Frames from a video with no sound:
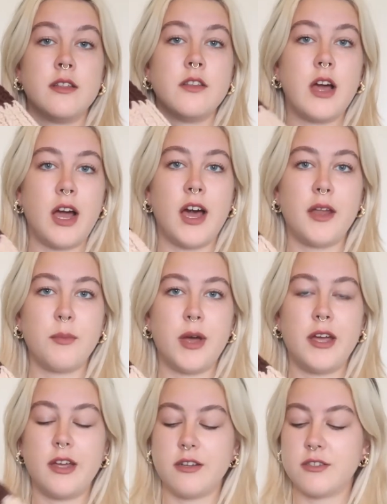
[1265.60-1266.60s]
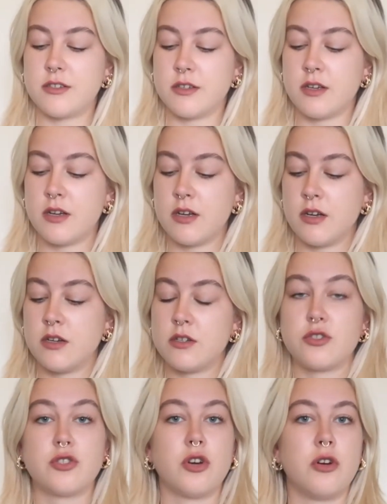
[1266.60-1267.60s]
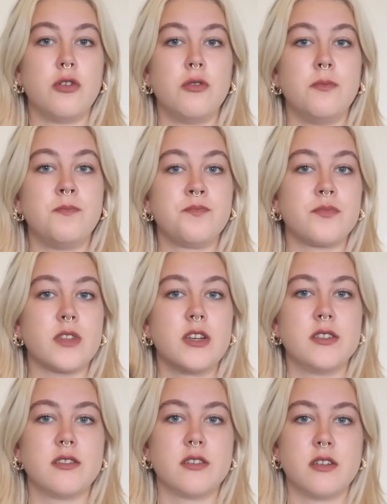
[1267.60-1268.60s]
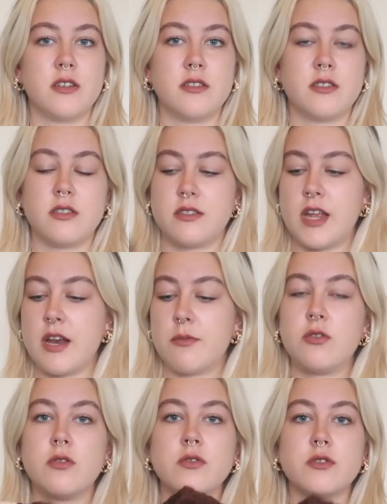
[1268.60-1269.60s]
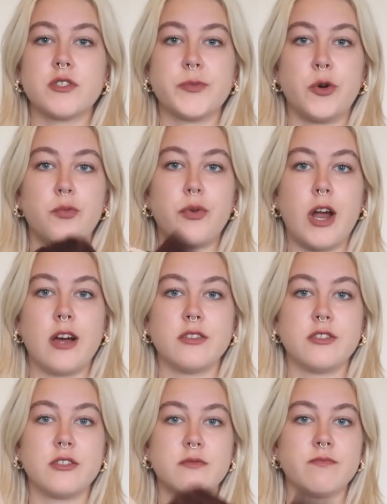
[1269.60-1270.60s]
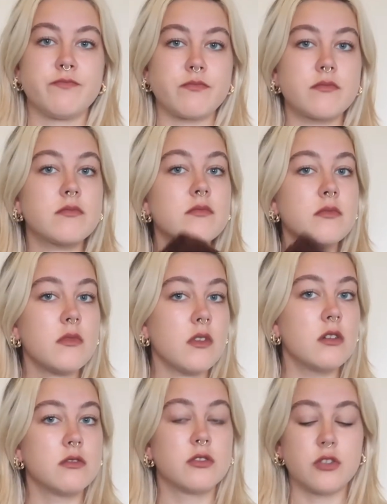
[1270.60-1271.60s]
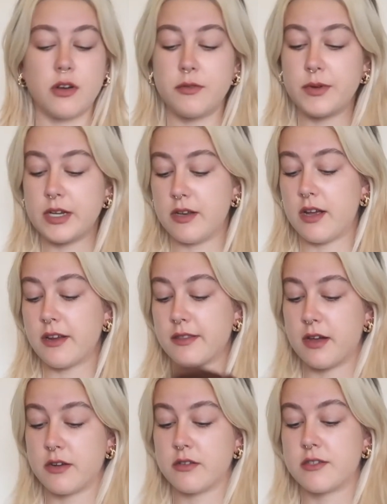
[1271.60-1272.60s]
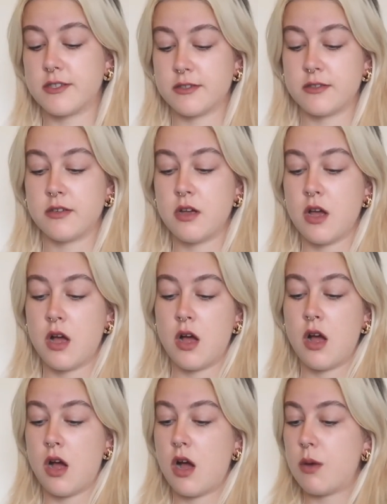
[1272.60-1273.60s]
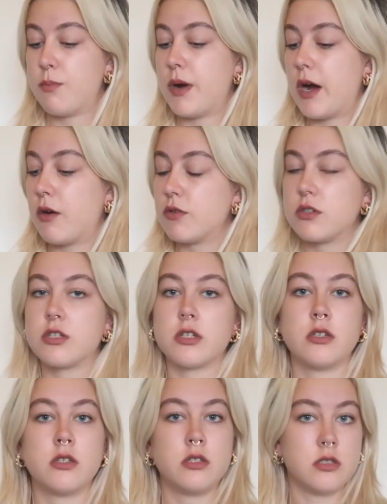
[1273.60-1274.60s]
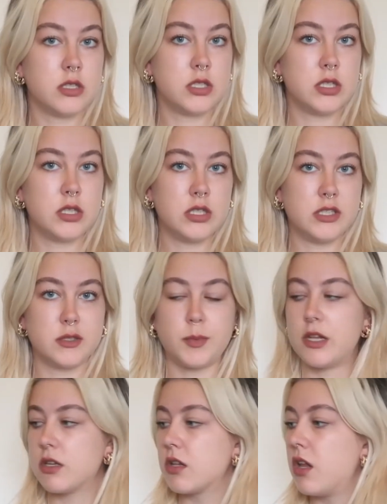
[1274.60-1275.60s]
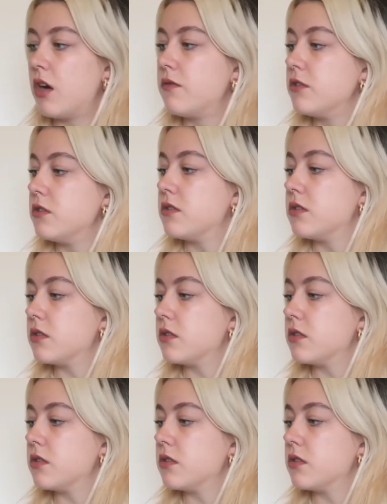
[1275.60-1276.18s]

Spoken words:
they're handmade, so it's a sustainable small brand. So I really like that about these balaclavas.